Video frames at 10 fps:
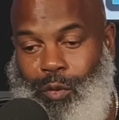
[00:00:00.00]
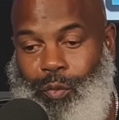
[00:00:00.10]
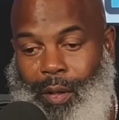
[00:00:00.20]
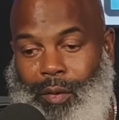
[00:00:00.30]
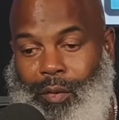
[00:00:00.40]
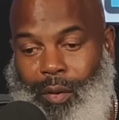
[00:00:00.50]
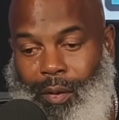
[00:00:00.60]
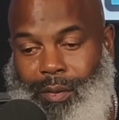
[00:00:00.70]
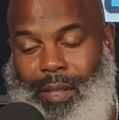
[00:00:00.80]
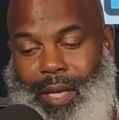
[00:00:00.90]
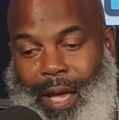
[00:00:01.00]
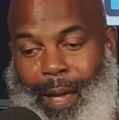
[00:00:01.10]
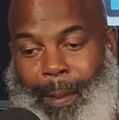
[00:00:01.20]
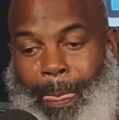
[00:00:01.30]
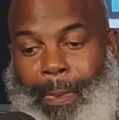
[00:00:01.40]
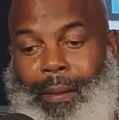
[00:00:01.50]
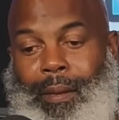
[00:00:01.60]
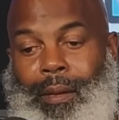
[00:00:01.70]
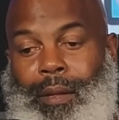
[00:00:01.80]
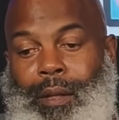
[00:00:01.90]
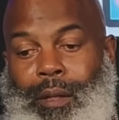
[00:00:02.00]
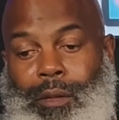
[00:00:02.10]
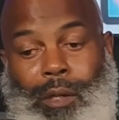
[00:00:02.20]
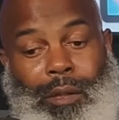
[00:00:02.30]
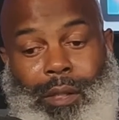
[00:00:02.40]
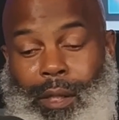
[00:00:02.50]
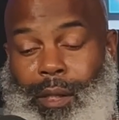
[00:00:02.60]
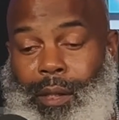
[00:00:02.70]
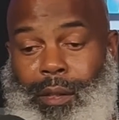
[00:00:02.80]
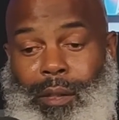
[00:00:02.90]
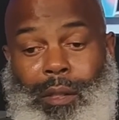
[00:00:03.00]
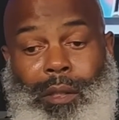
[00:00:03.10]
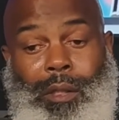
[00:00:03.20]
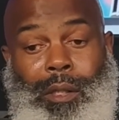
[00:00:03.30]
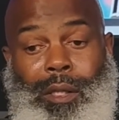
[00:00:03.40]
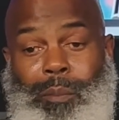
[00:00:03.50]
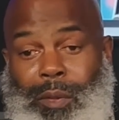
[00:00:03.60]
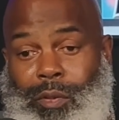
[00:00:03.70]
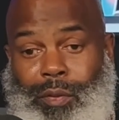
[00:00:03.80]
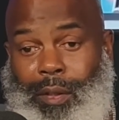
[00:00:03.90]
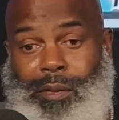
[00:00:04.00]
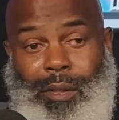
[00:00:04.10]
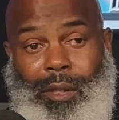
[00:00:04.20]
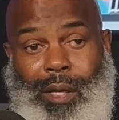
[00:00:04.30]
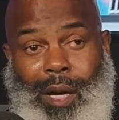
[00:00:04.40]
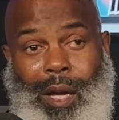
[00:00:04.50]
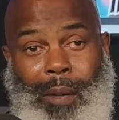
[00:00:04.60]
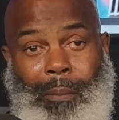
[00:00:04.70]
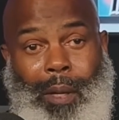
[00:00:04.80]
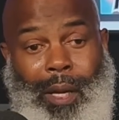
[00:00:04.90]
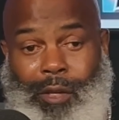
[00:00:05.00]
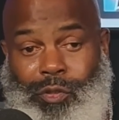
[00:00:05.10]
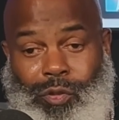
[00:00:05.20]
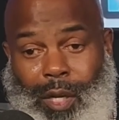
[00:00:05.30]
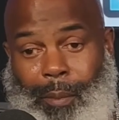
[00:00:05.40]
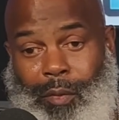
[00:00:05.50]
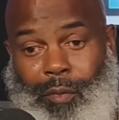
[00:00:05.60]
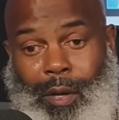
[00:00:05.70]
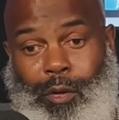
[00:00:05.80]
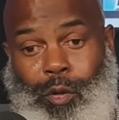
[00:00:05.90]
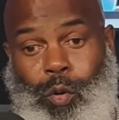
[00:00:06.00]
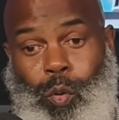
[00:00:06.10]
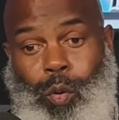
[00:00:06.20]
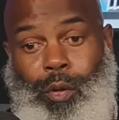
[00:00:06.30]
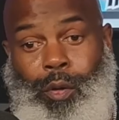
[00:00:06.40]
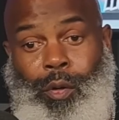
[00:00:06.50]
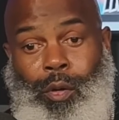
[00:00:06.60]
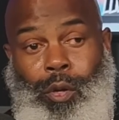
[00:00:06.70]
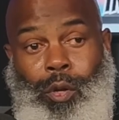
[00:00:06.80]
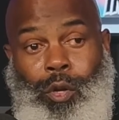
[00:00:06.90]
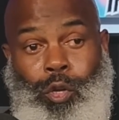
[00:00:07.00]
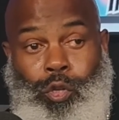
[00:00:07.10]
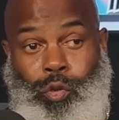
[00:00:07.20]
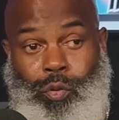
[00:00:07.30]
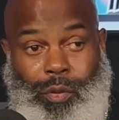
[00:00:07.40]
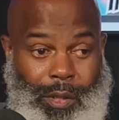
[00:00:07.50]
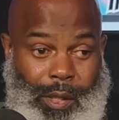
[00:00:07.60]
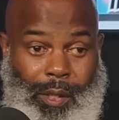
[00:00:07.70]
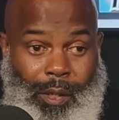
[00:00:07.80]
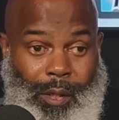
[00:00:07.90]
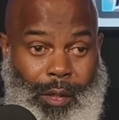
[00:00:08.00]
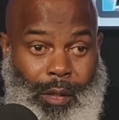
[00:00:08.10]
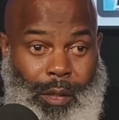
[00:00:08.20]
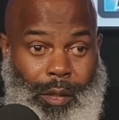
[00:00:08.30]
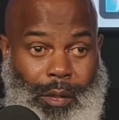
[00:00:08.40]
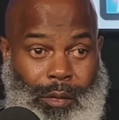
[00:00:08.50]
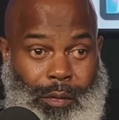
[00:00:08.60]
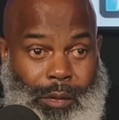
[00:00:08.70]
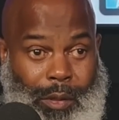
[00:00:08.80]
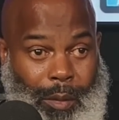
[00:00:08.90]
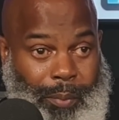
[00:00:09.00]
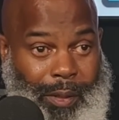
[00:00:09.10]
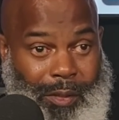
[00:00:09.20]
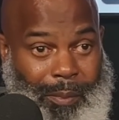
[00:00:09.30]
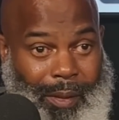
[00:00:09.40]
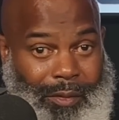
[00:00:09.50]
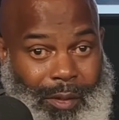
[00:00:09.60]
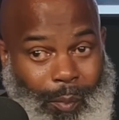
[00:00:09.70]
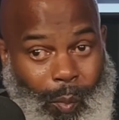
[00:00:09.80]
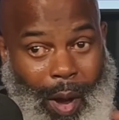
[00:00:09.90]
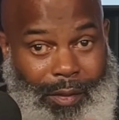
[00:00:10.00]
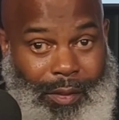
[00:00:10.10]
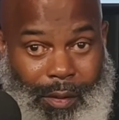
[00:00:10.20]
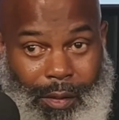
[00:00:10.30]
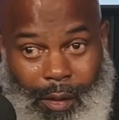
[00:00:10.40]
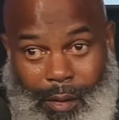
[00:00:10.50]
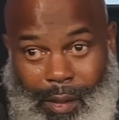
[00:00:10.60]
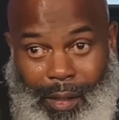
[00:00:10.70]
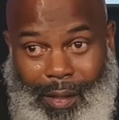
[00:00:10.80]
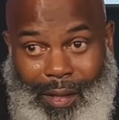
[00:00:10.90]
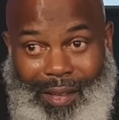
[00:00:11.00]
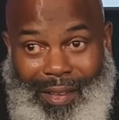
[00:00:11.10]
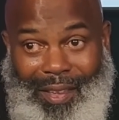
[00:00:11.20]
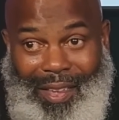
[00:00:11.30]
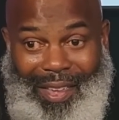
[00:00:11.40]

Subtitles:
if you ran across a guy, young kid, he in the mix of trying to steal a car, but as you coming around the corner, you see some policemen them watching the young kid,